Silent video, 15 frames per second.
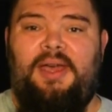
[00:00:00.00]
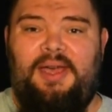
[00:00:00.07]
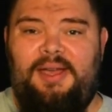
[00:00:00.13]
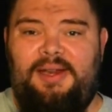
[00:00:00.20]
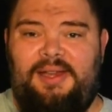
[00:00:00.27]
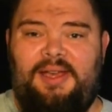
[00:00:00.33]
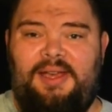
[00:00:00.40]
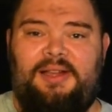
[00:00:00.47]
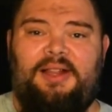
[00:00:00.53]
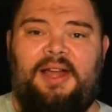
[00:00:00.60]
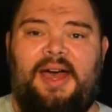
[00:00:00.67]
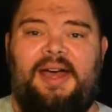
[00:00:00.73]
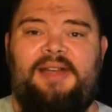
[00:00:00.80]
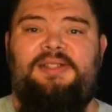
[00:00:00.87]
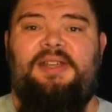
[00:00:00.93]
ED
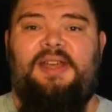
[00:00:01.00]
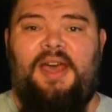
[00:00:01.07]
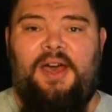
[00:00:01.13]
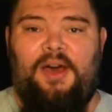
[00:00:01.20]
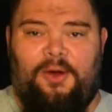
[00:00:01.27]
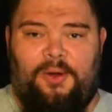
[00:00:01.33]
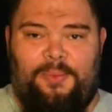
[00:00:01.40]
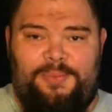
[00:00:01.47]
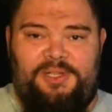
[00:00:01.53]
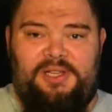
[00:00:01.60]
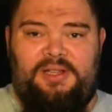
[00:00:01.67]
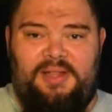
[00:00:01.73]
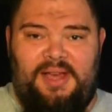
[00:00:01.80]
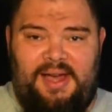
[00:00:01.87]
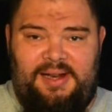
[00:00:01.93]
glass helps
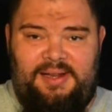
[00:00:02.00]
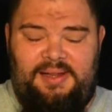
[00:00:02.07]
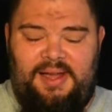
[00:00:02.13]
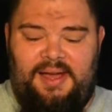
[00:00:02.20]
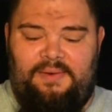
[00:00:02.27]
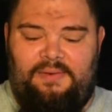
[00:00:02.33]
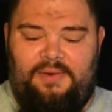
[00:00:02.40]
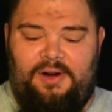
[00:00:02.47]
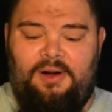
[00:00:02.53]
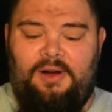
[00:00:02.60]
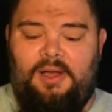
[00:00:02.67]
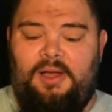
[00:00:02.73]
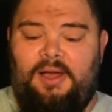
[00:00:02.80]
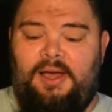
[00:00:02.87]
in that endeavor.